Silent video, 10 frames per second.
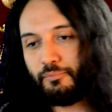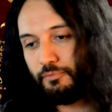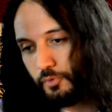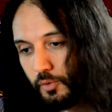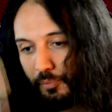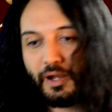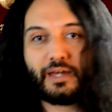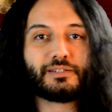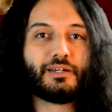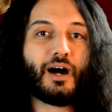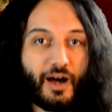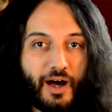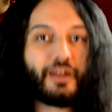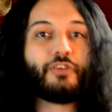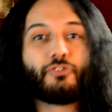full plate
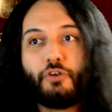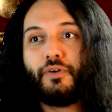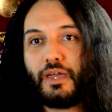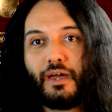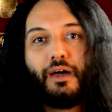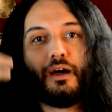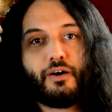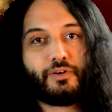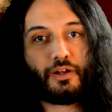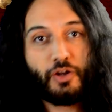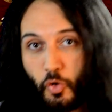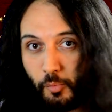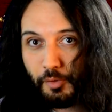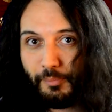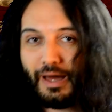harness of a
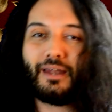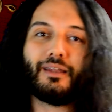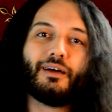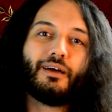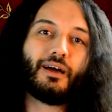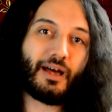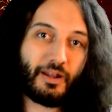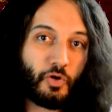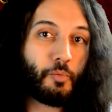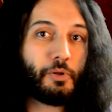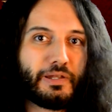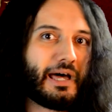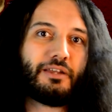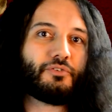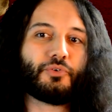nobleman, a noble
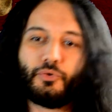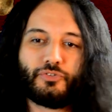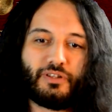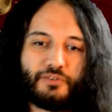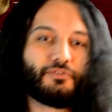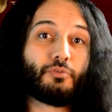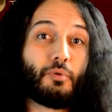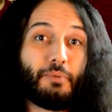knight, of course the difference will